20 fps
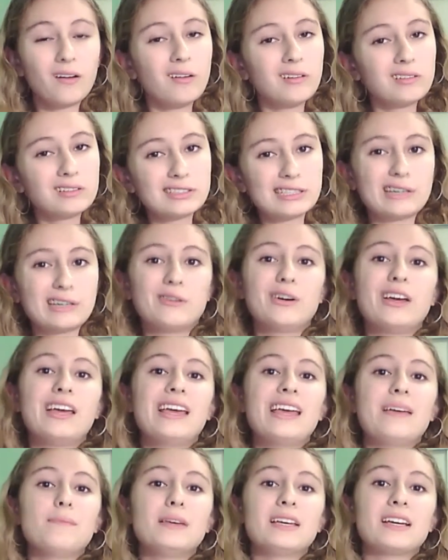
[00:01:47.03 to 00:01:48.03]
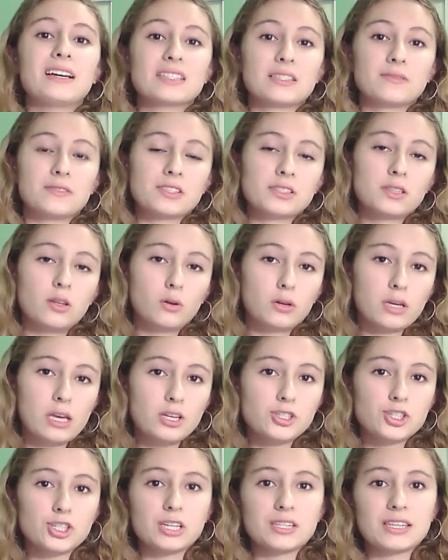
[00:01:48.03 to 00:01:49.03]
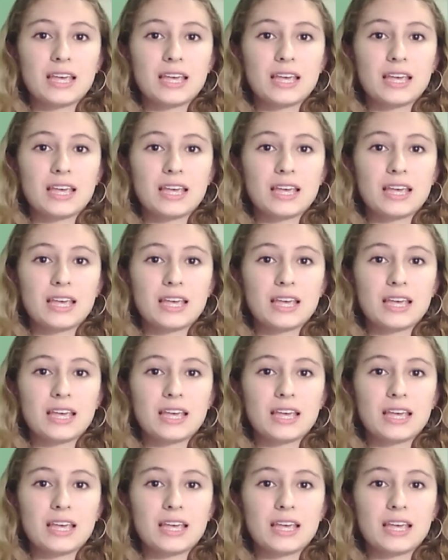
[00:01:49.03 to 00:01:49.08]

also because of its location.